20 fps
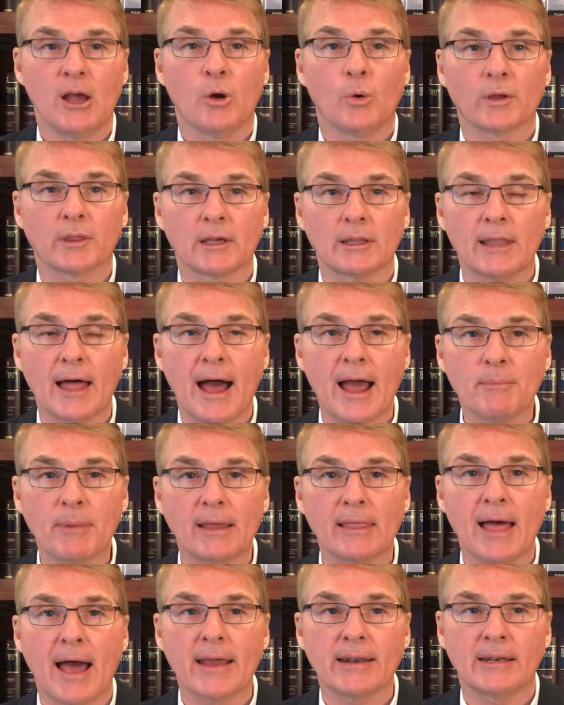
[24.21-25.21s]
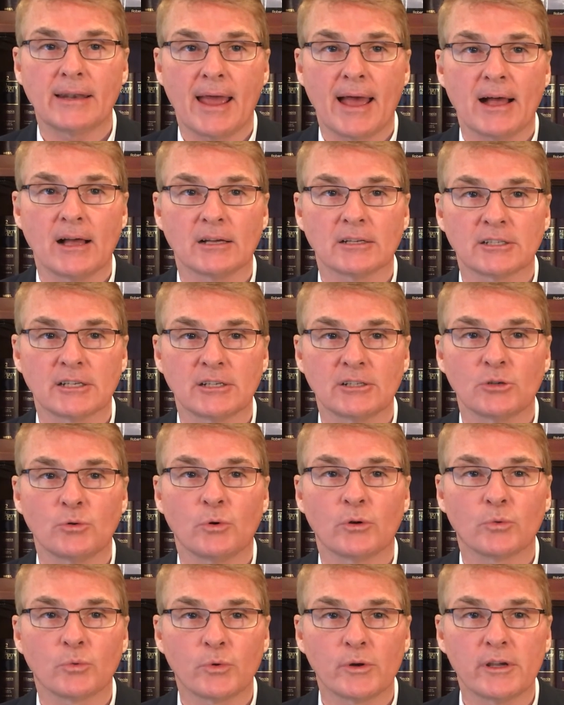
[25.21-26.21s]
with a line-by-line analysis
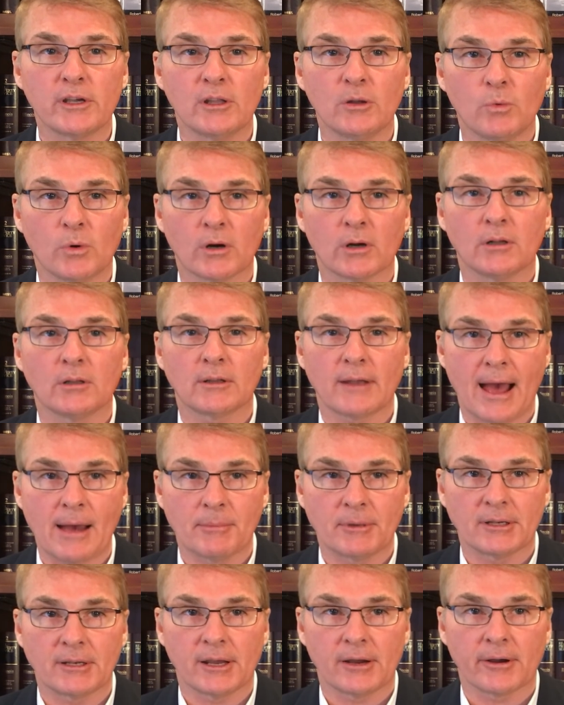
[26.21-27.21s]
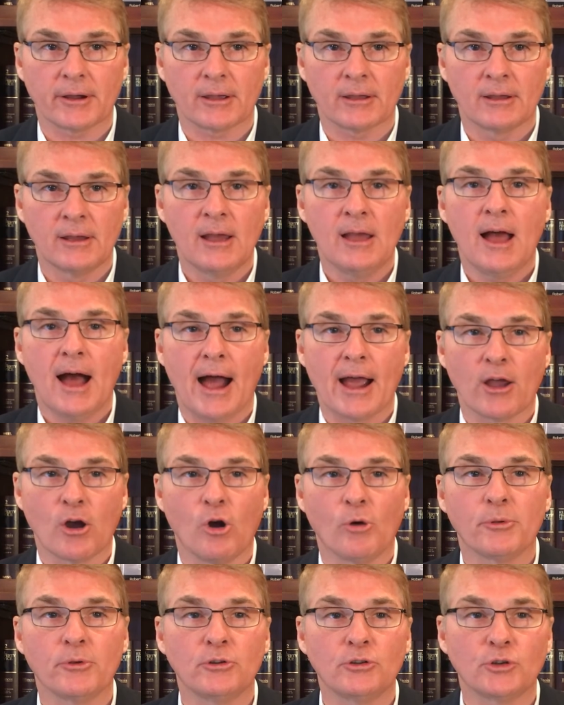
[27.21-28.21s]
with real-world commentary. I
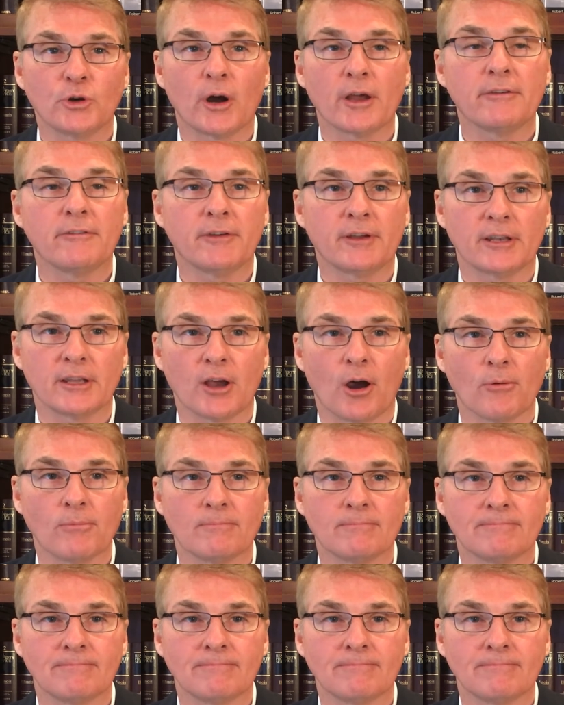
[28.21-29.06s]
hope you enjoy the video.